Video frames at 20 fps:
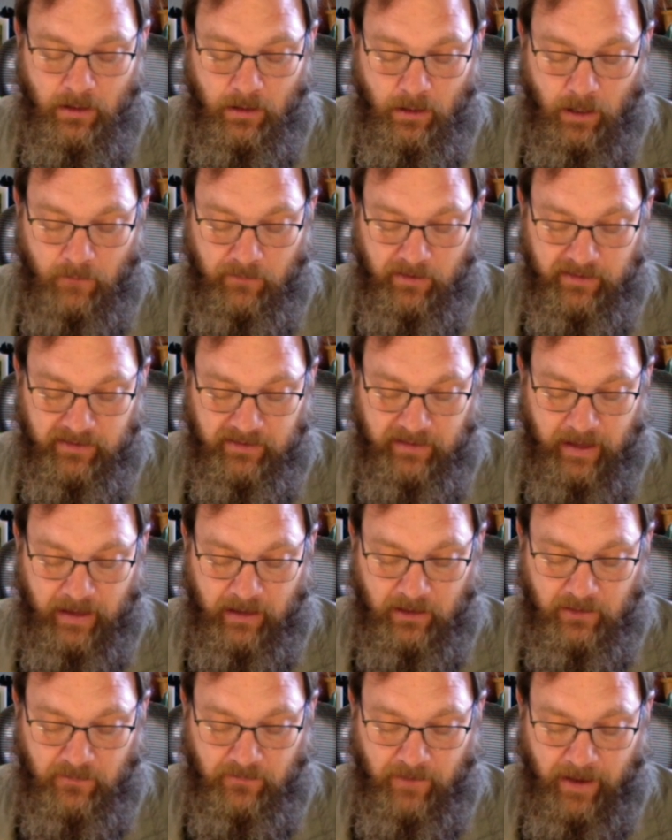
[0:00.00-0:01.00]
of its
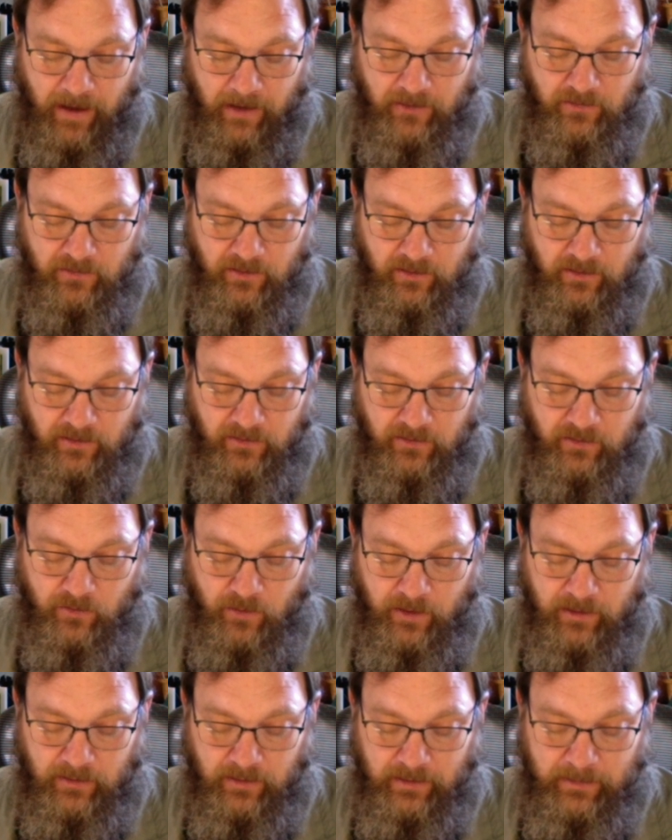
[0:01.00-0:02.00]
satisfaction to
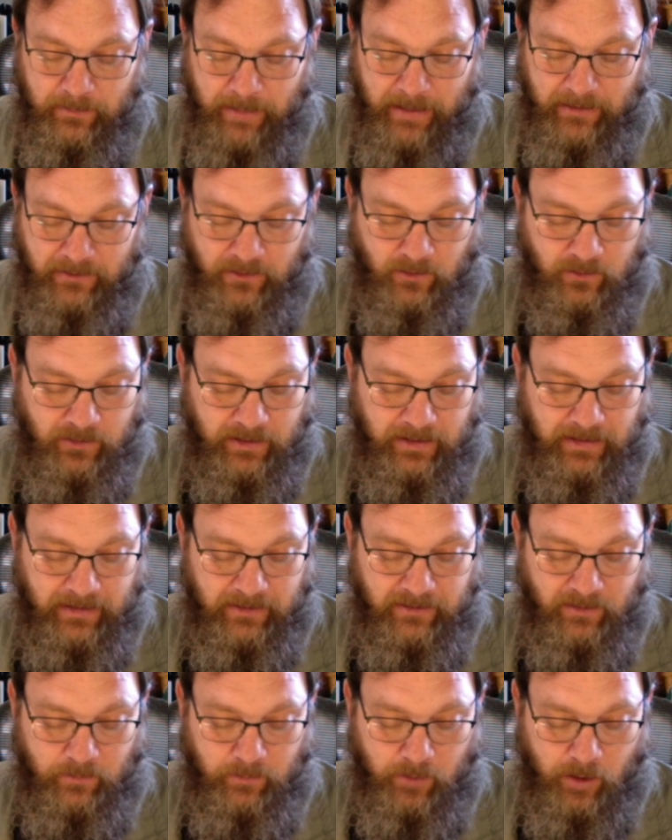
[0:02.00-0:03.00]
strictly mental
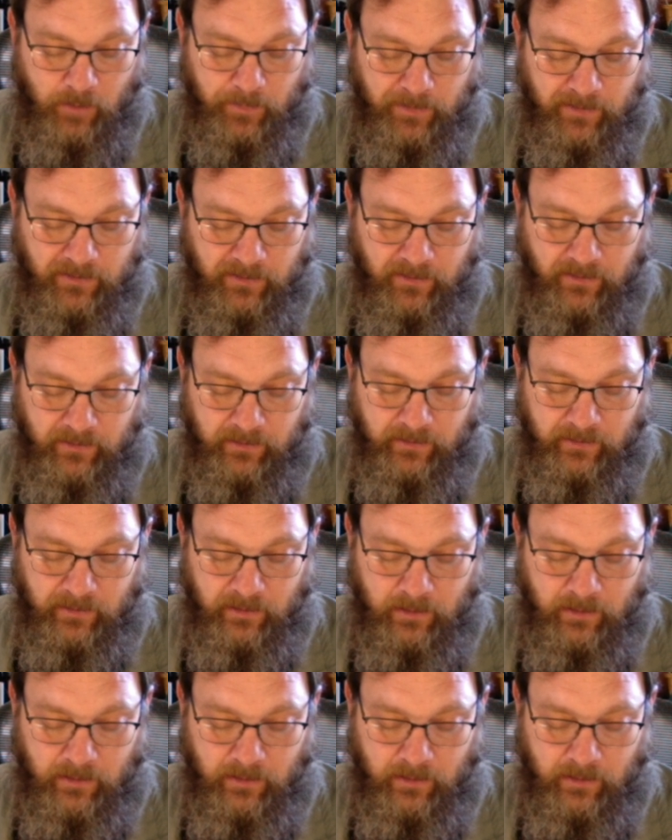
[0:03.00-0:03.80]
needs and purposes.